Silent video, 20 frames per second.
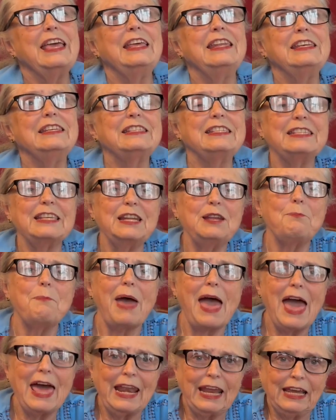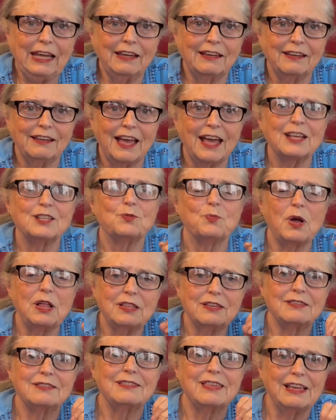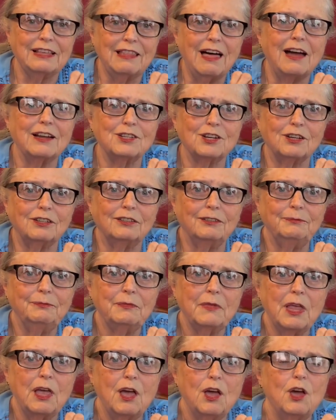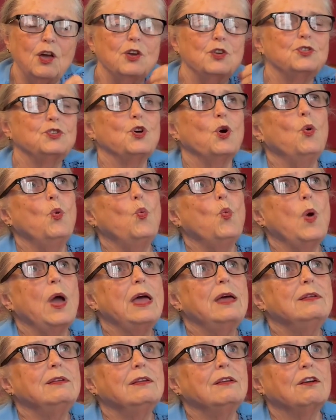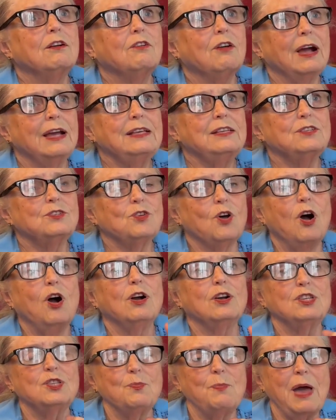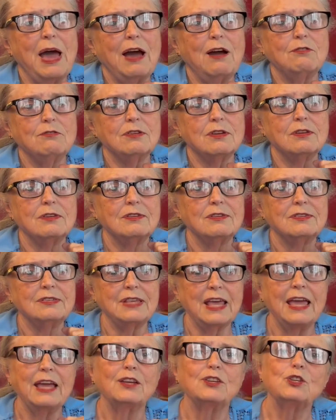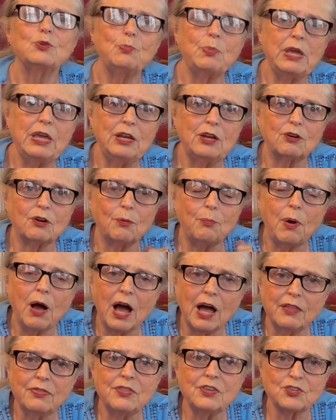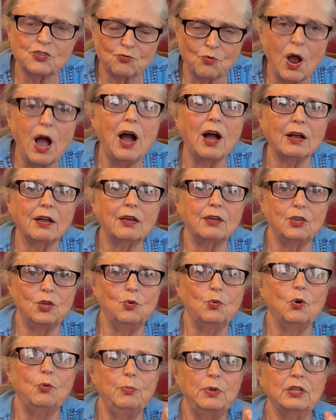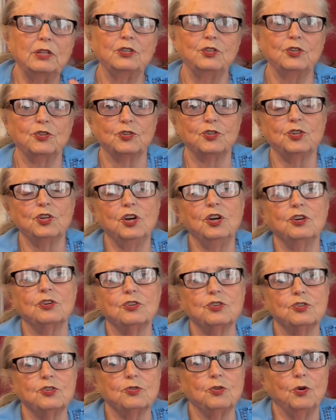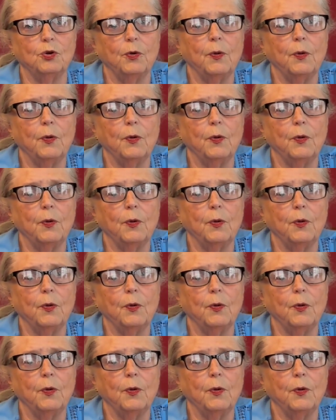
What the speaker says: is cinematic as well as theological. So when Christ talks about saying to Peter, upon this rock you will build your church,